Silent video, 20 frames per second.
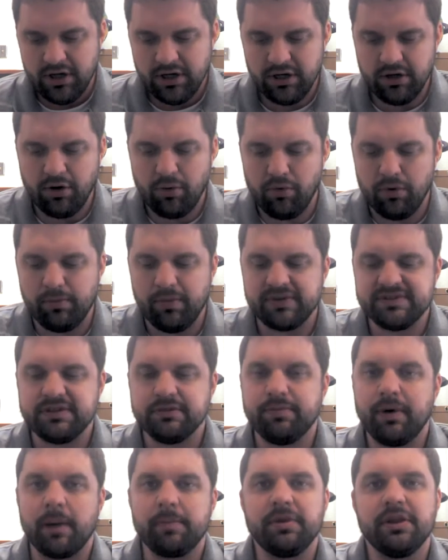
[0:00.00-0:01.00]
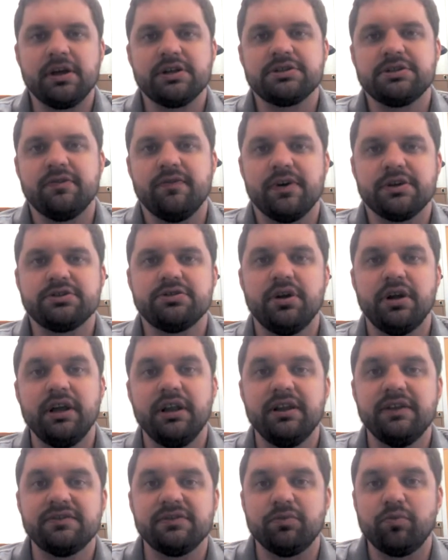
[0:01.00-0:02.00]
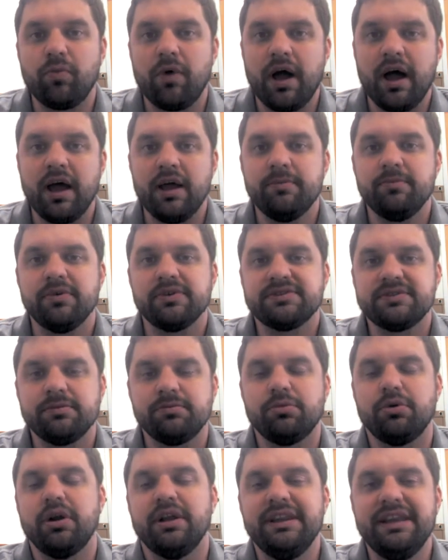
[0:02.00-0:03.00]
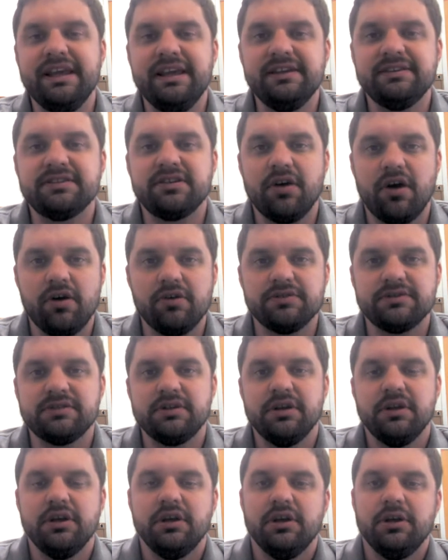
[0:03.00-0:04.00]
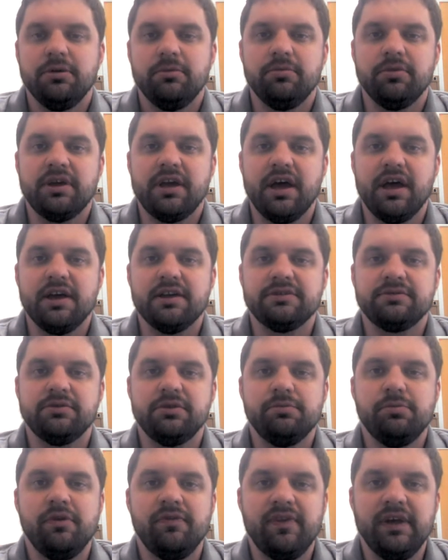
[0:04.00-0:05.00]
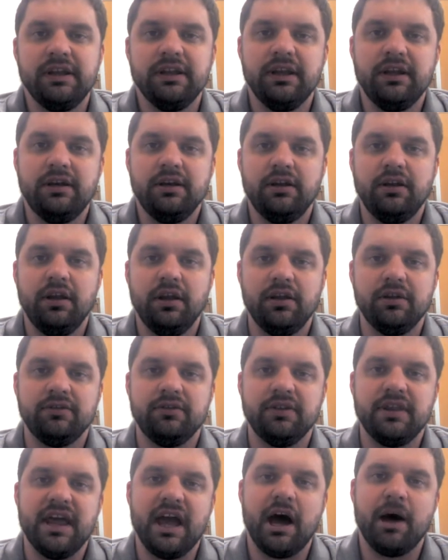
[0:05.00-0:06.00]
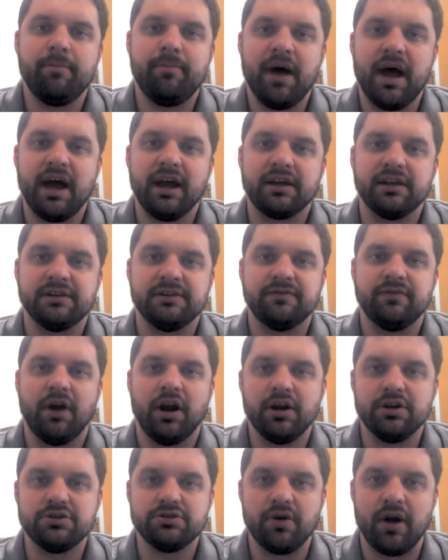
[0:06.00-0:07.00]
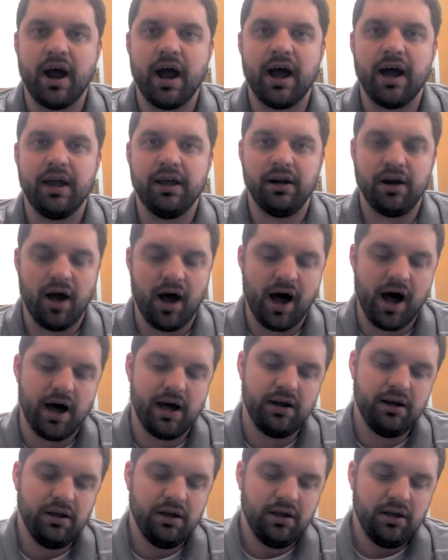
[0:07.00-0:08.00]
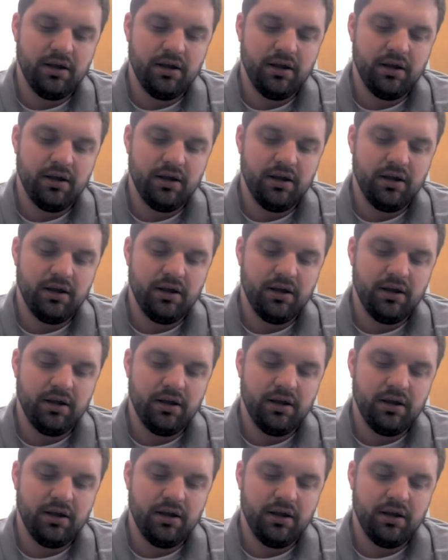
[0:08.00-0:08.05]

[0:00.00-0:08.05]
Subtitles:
You know where most of the population of Australia lives and why. Most of them are on the east coast because when you move inland into the outback, it's very dry and hot,